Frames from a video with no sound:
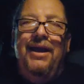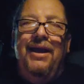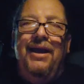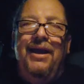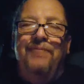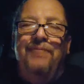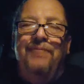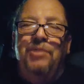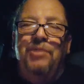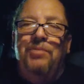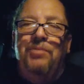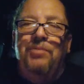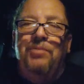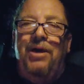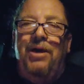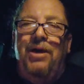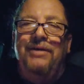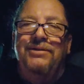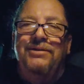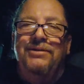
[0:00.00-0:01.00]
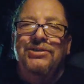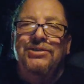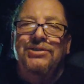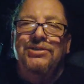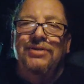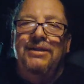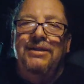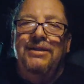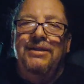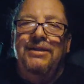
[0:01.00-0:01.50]
put them on
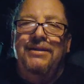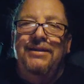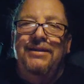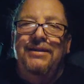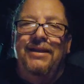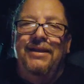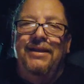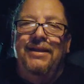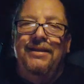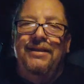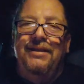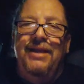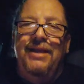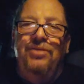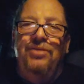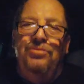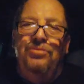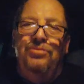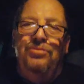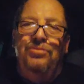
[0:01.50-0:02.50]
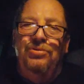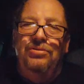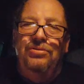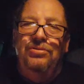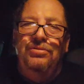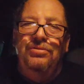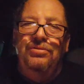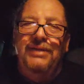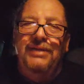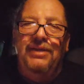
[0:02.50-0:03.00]
so that they don't
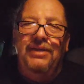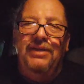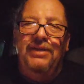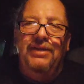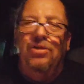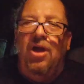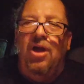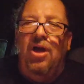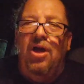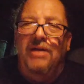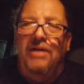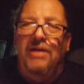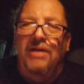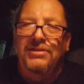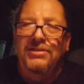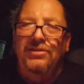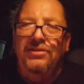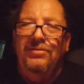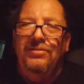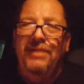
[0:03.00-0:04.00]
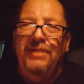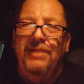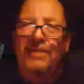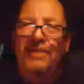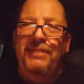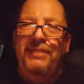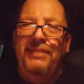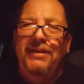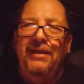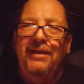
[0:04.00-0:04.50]
get lost. You know what I
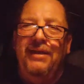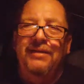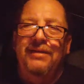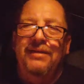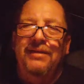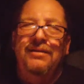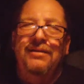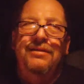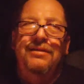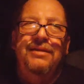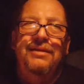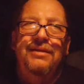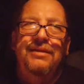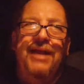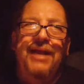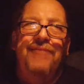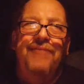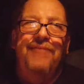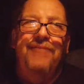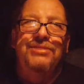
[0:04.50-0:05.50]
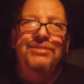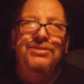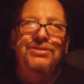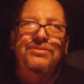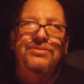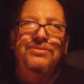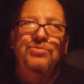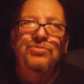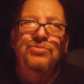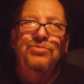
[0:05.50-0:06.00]
mean? Like, the guy
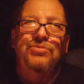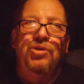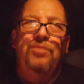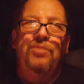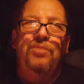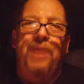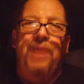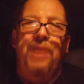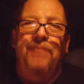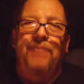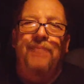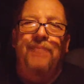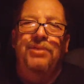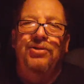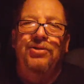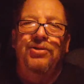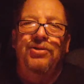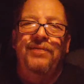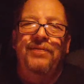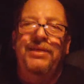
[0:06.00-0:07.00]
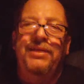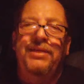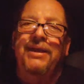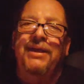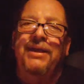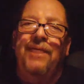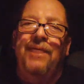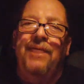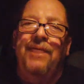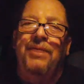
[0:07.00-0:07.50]
was real popular and everything,
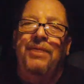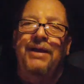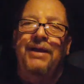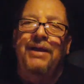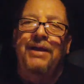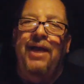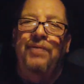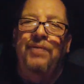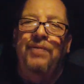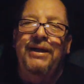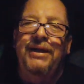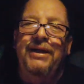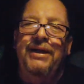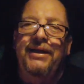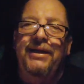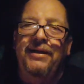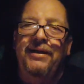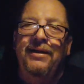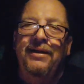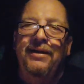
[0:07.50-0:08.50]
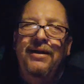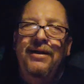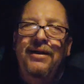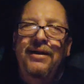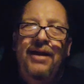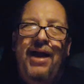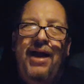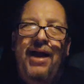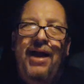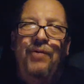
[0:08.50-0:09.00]
and I want
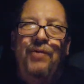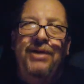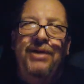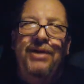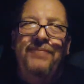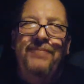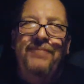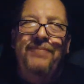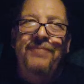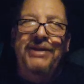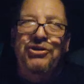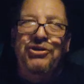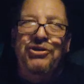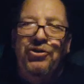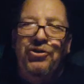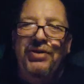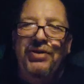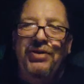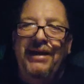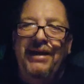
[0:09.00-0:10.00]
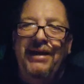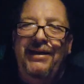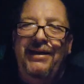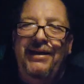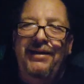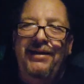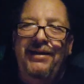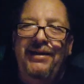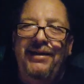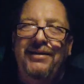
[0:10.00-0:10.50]
to make sure that
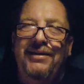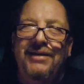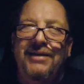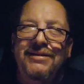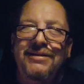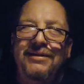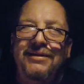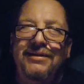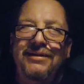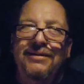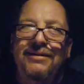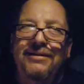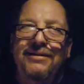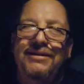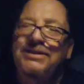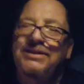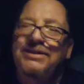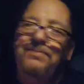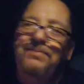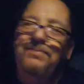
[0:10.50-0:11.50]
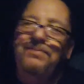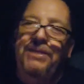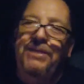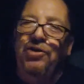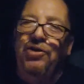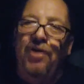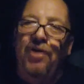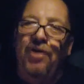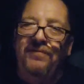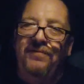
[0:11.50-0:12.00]
he doesn't
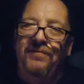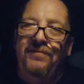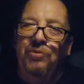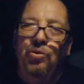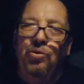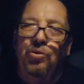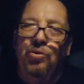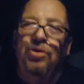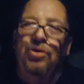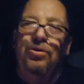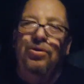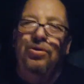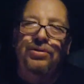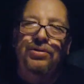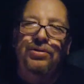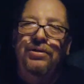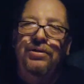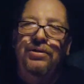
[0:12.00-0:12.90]
disappear off the world.